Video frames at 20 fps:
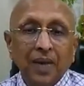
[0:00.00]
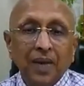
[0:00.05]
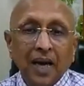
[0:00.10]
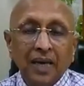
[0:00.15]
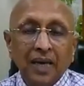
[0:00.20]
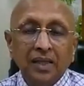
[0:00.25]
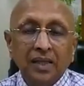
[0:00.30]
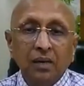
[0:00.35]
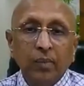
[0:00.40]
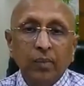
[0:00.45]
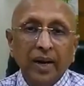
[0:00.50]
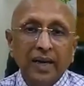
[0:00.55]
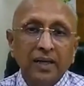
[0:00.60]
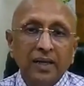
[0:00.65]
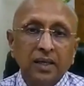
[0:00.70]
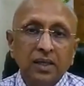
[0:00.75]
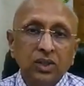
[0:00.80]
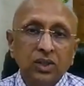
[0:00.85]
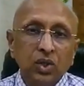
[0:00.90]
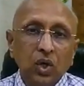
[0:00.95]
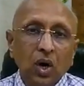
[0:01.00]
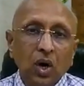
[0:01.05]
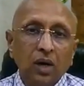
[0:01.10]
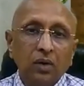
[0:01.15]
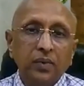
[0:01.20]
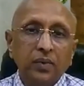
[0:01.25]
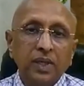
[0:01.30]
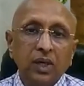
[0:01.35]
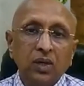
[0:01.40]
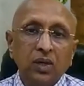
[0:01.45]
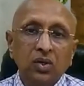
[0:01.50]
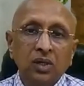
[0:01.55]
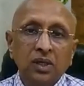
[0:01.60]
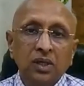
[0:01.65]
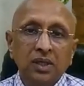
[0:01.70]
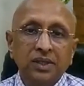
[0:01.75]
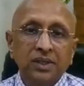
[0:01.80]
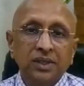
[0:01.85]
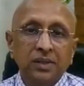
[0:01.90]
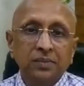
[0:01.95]
either by touch or without
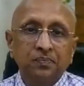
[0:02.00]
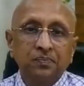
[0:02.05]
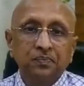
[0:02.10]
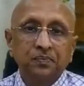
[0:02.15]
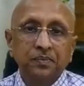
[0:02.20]
touch.